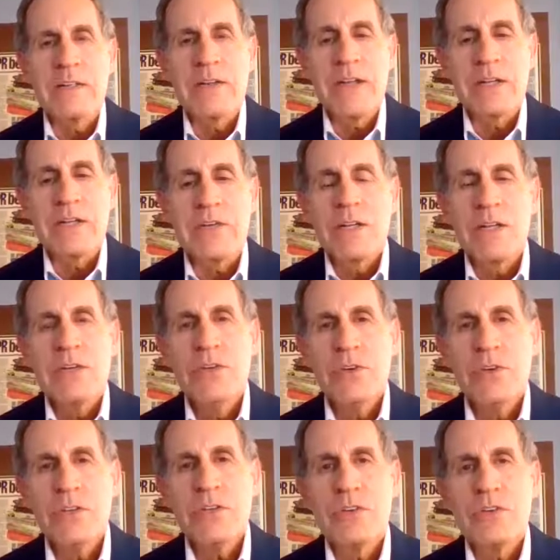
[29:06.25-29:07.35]
that you
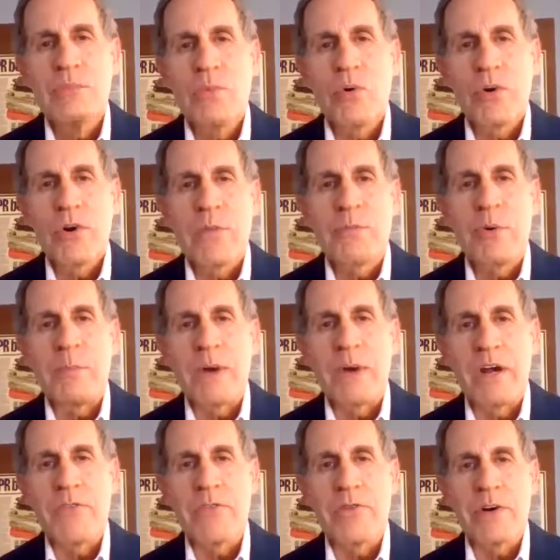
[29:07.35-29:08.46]
can do more to
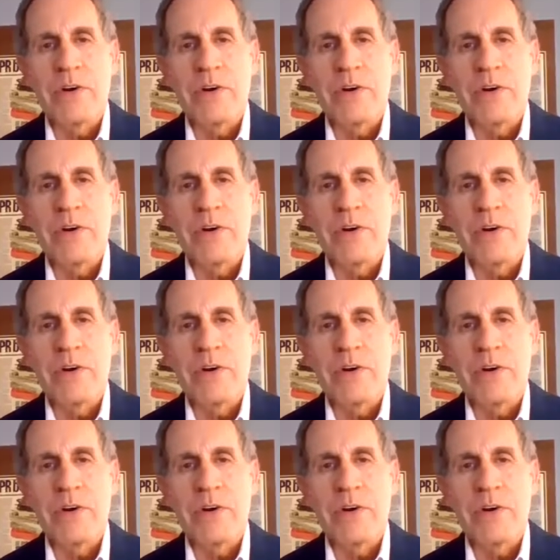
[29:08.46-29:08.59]
prepare for a